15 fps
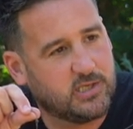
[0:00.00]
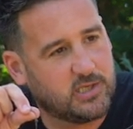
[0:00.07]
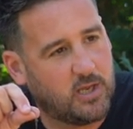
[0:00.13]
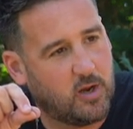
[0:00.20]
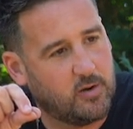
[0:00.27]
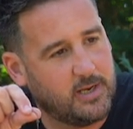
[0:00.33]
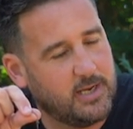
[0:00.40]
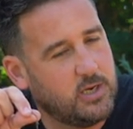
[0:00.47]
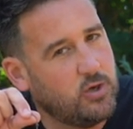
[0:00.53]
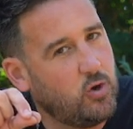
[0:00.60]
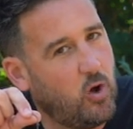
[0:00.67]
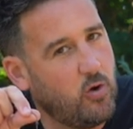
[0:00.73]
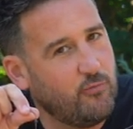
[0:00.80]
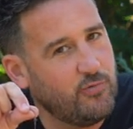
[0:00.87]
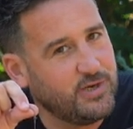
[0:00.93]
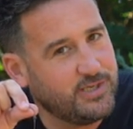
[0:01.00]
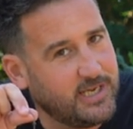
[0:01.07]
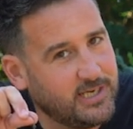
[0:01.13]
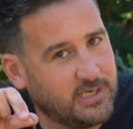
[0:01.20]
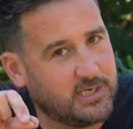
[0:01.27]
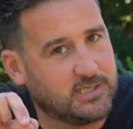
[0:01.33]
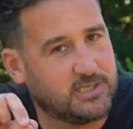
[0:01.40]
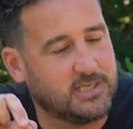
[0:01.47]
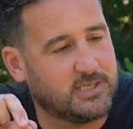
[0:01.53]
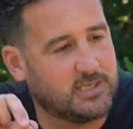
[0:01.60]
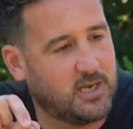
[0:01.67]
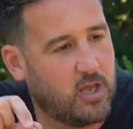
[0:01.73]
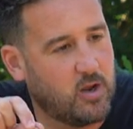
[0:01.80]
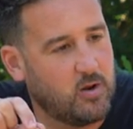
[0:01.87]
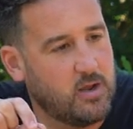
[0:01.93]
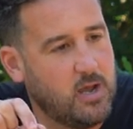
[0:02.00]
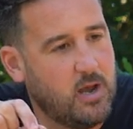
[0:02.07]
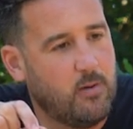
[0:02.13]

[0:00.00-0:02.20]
slowly, not ridiculously slow,